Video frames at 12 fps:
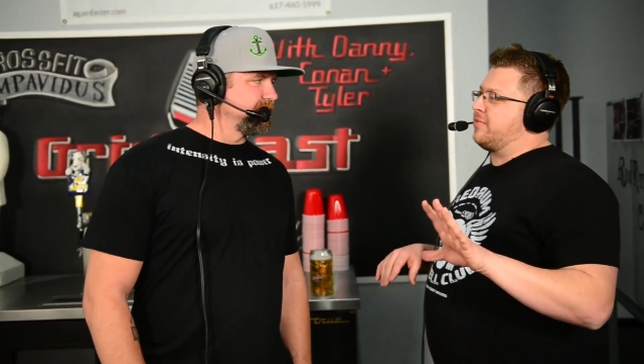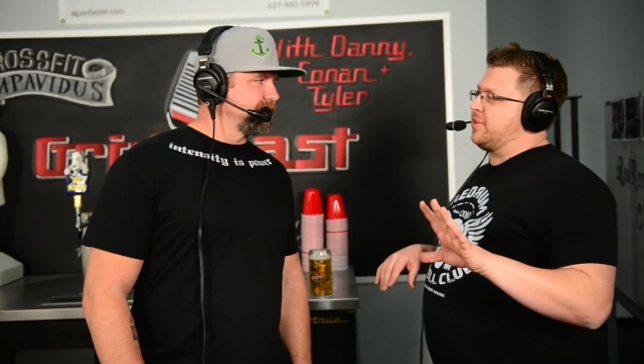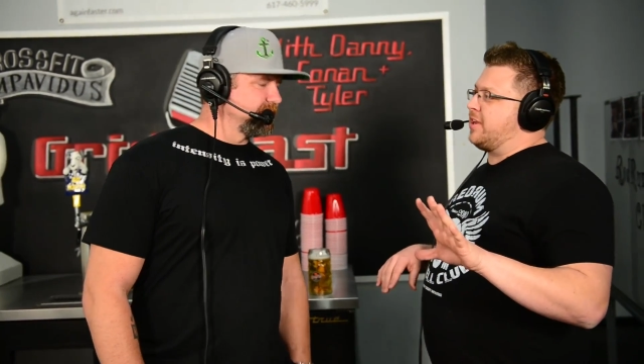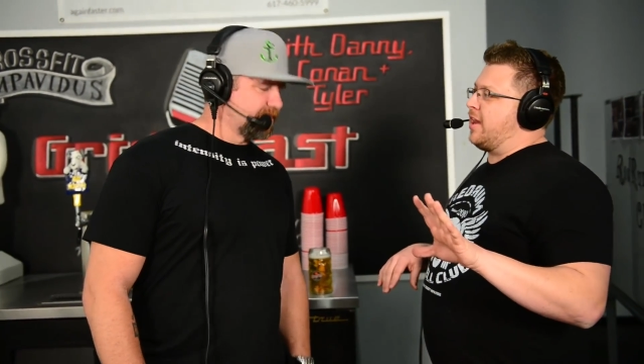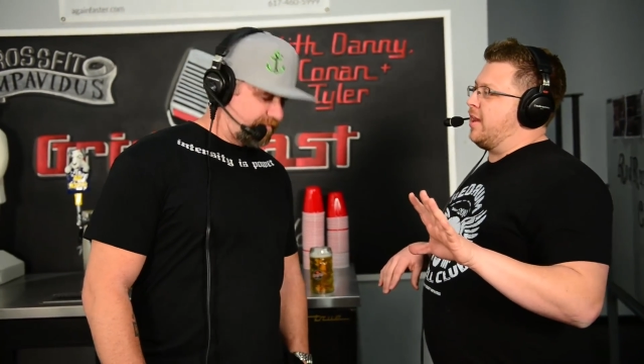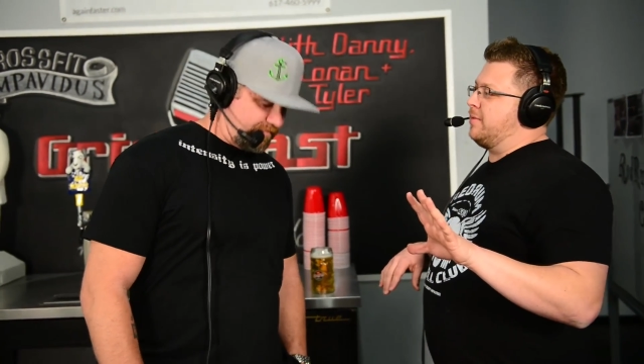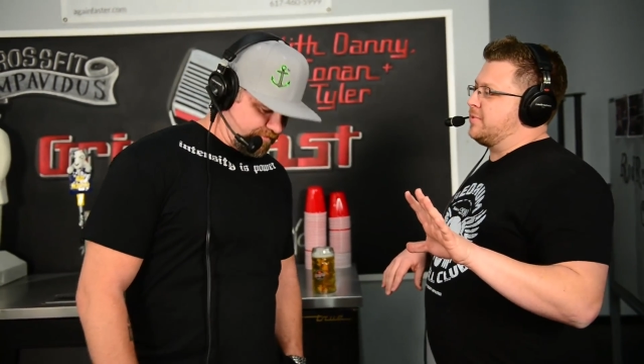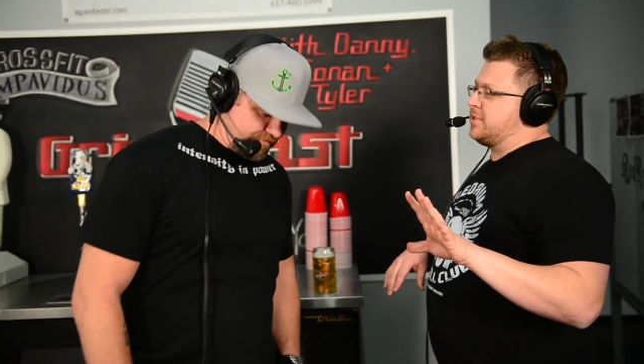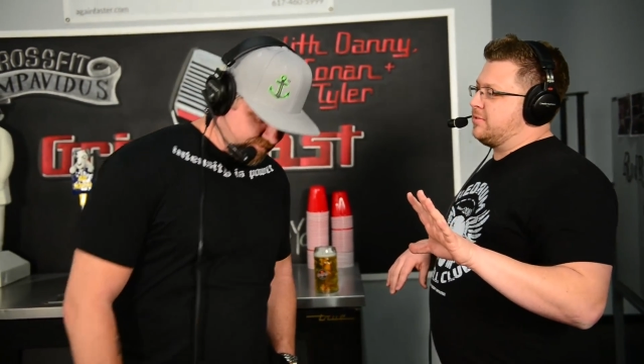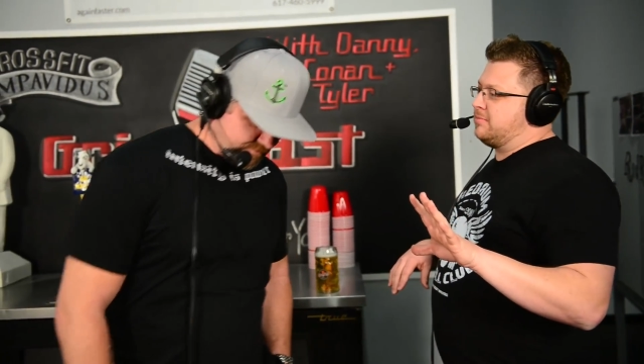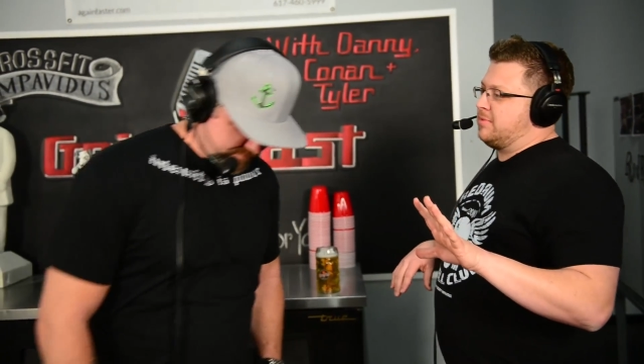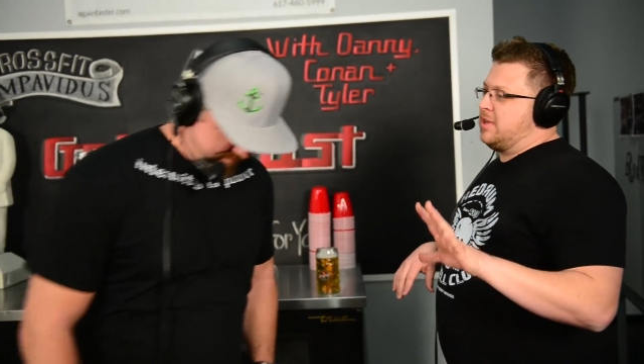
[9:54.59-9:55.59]
different
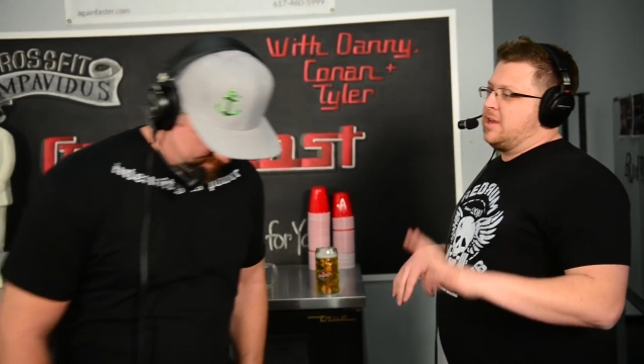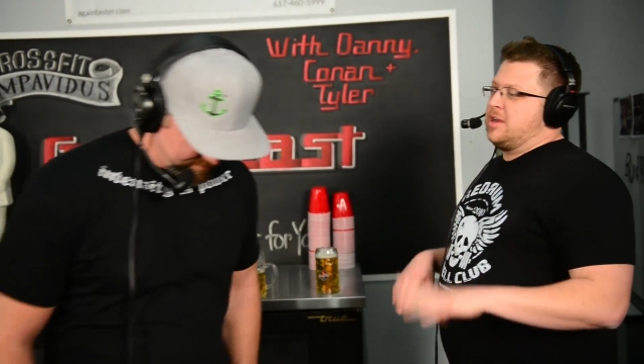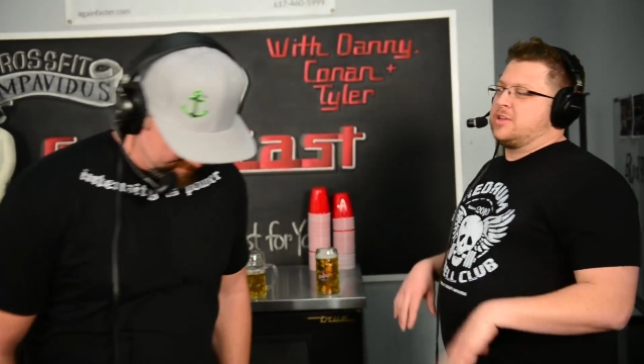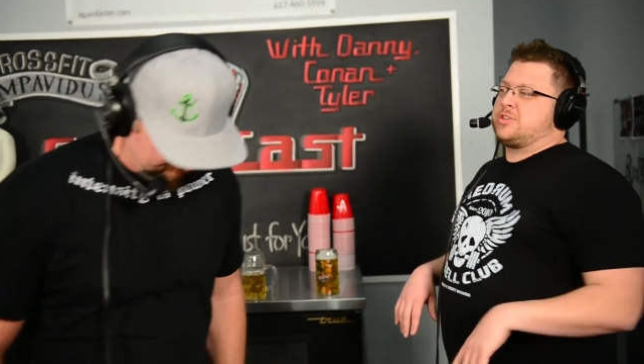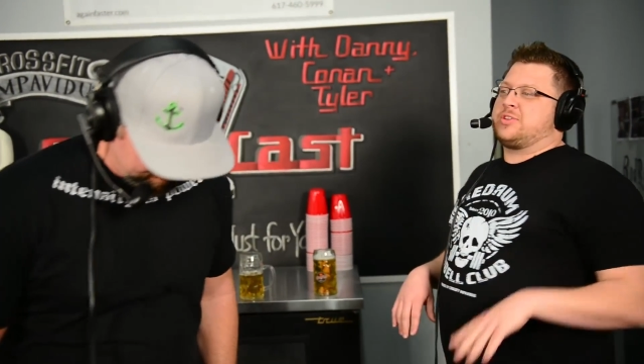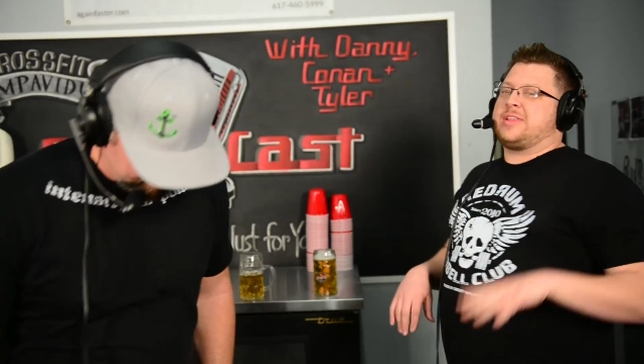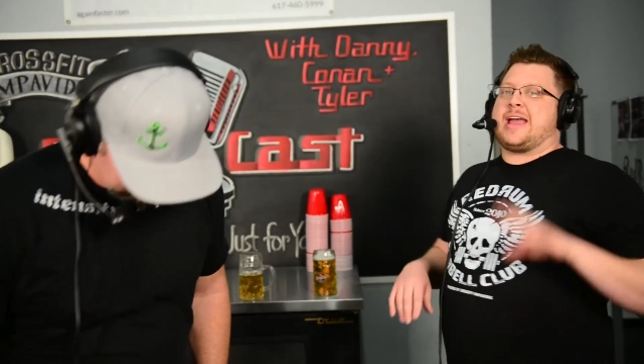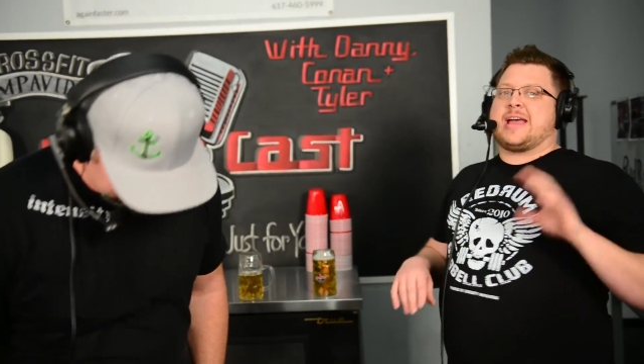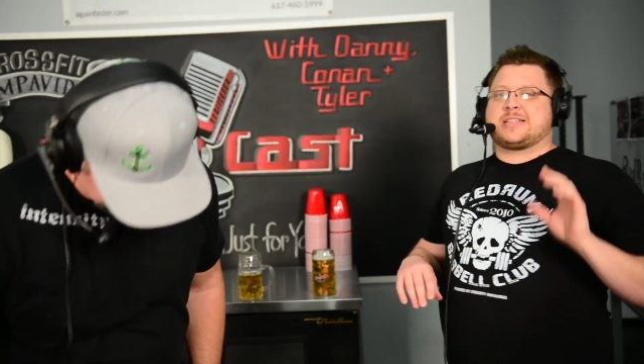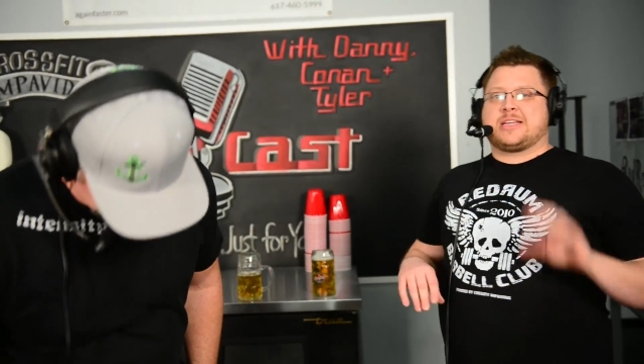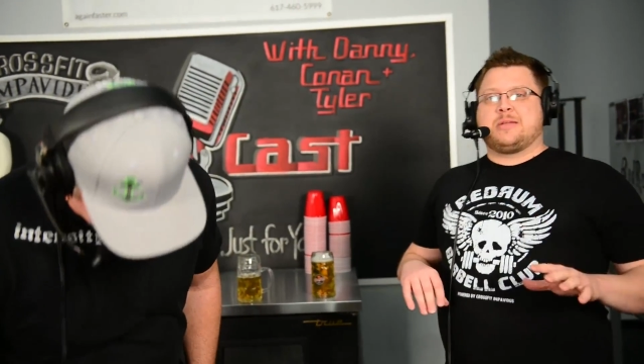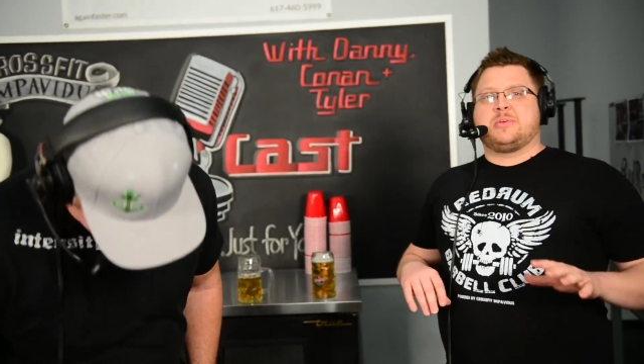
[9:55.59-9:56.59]
times. So
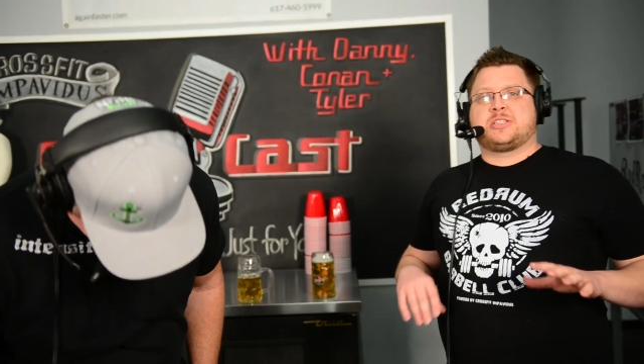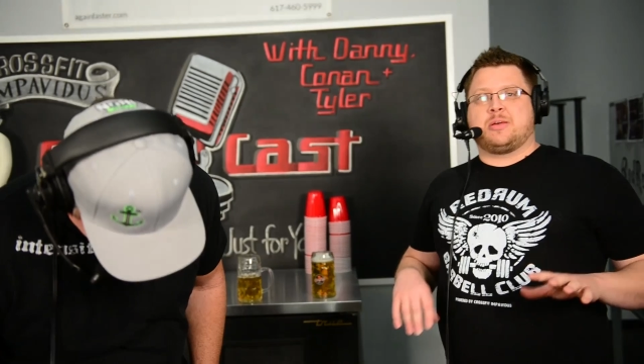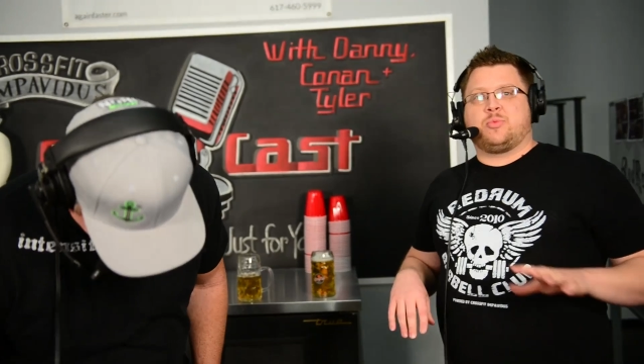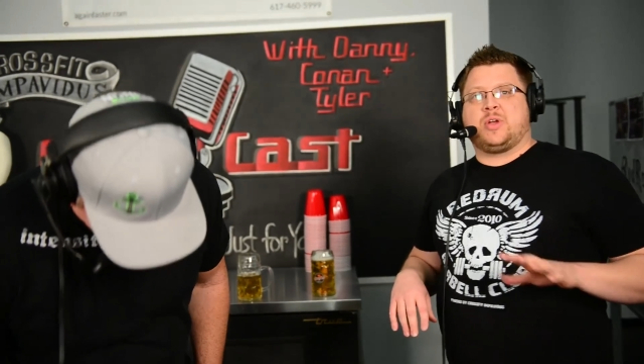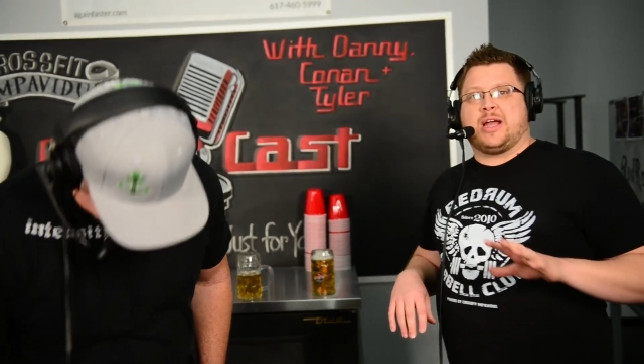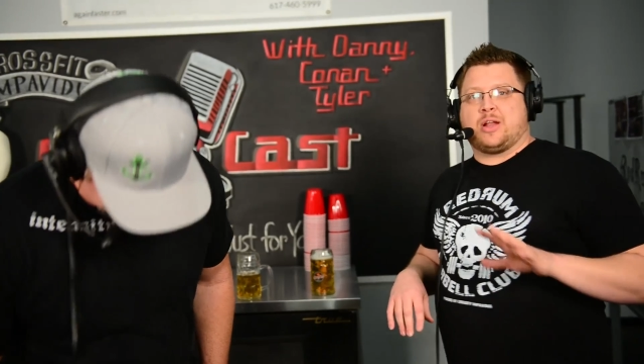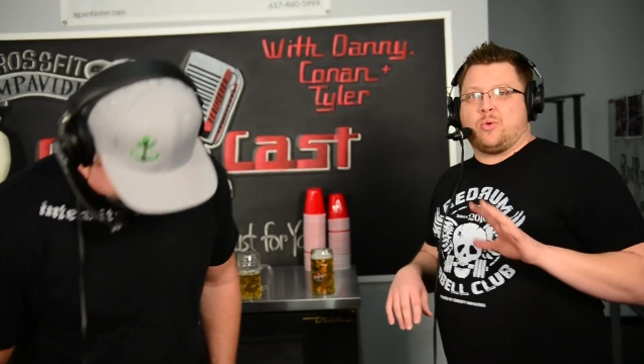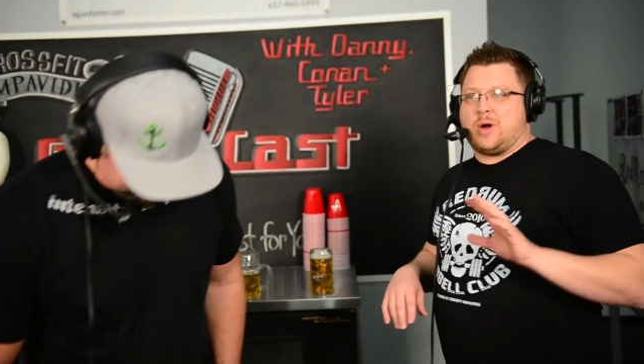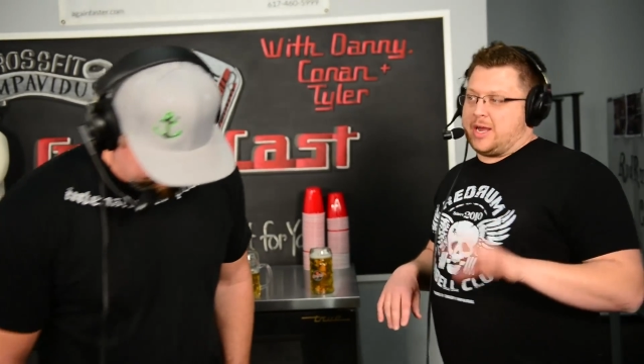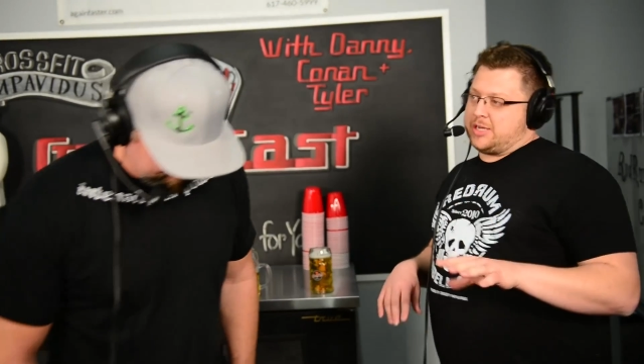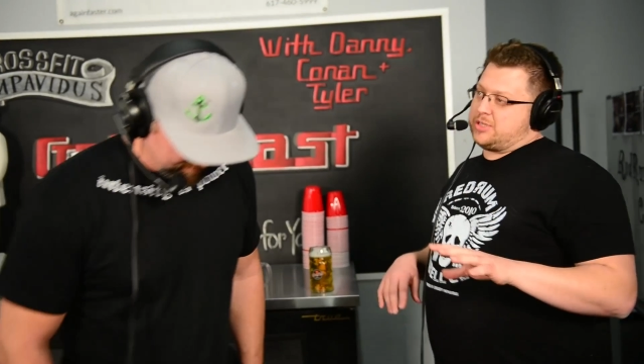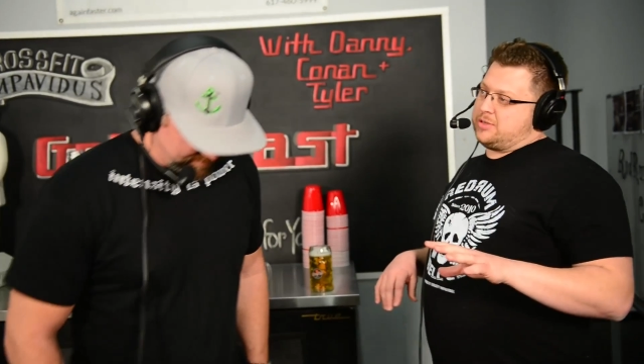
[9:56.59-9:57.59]
that's going to be something we got to
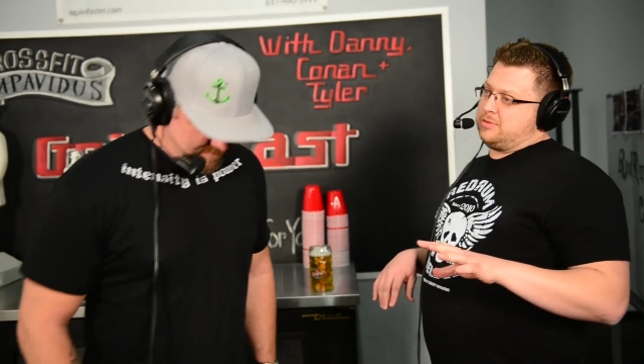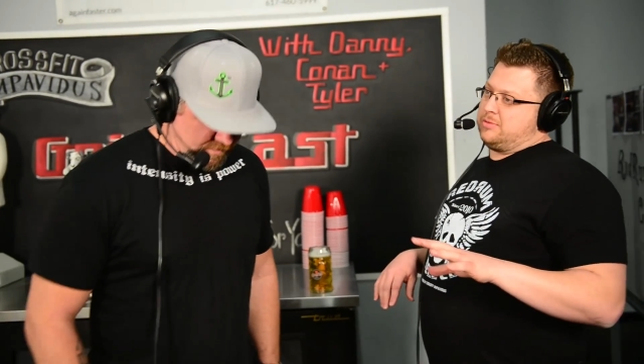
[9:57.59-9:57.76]
watch